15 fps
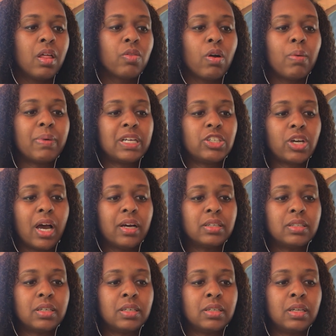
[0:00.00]
Throughout my
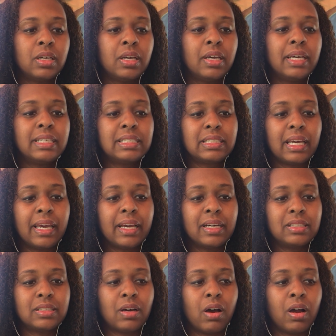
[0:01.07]
childhood, he sang
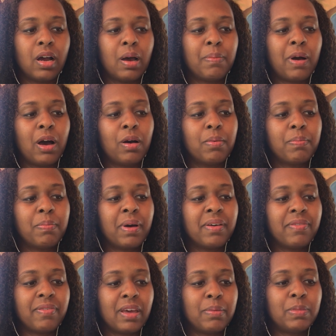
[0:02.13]
a song about my
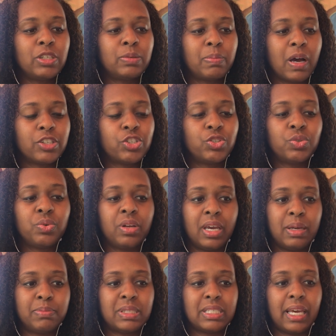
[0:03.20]
famous Pashtun
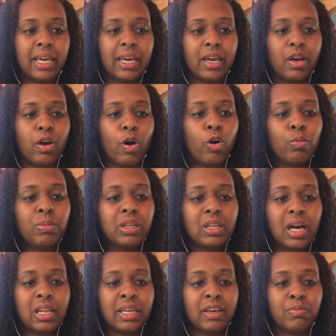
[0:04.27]
namesake, O
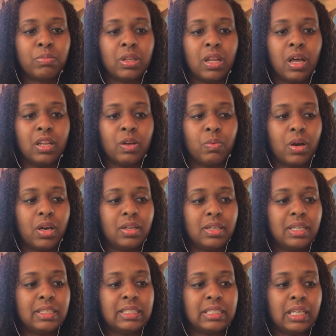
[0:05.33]
Malali of Malaliwan,
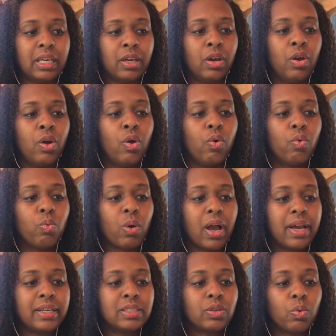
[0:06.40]
he'd sing.
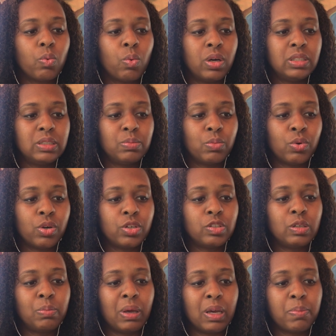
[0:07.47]
Rise once more
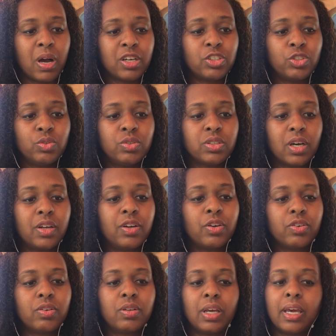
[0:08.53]
to make Pashtuns
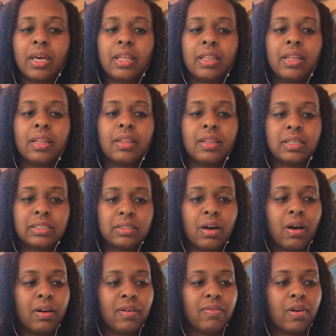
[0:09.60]
understand the
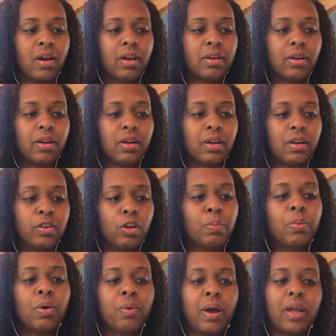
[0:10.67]
song of honor. Your
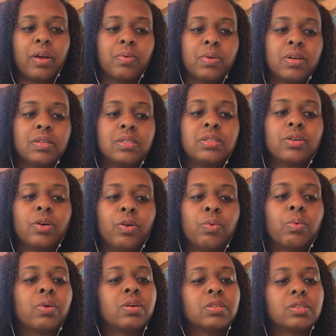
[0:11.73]
poetic words
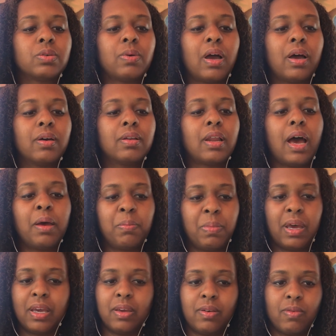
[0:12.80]
turn worlds around. I
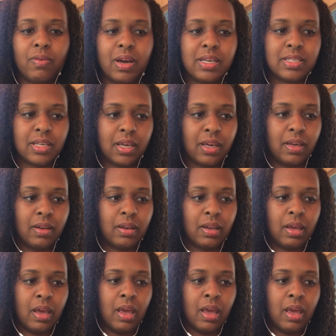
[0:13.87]
beg you, rise again.